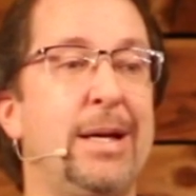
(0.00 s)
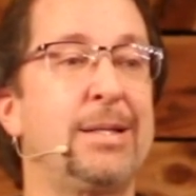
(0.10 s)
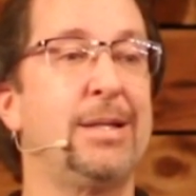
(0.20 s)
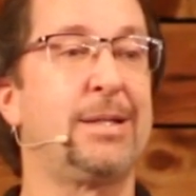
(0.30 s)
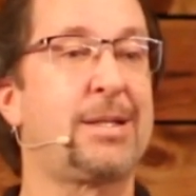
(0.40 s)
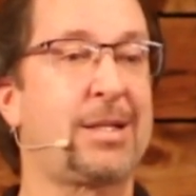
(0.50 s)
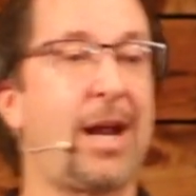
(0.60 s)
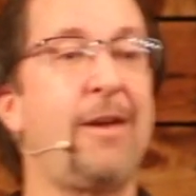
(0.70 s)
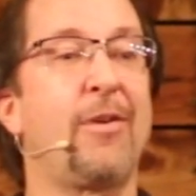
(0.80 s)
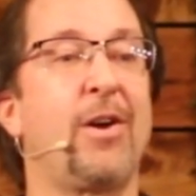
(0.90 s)
doesn't
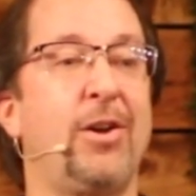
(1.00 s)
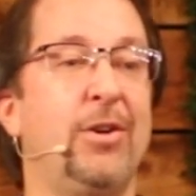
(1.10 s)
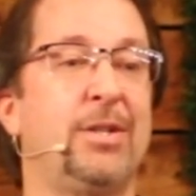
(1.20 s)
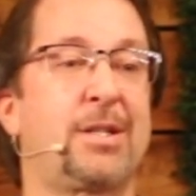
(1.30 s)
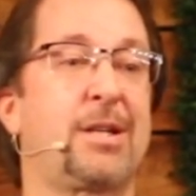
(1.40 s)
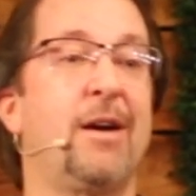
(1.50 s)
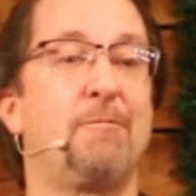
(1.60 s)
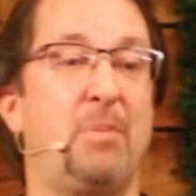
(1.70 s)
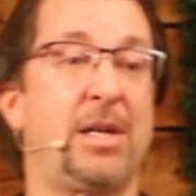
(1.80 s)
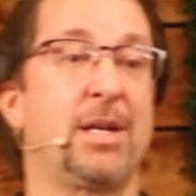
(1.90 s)
say very good
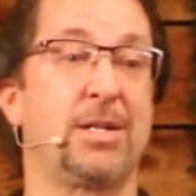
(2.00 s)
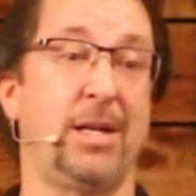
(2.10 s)
stuff because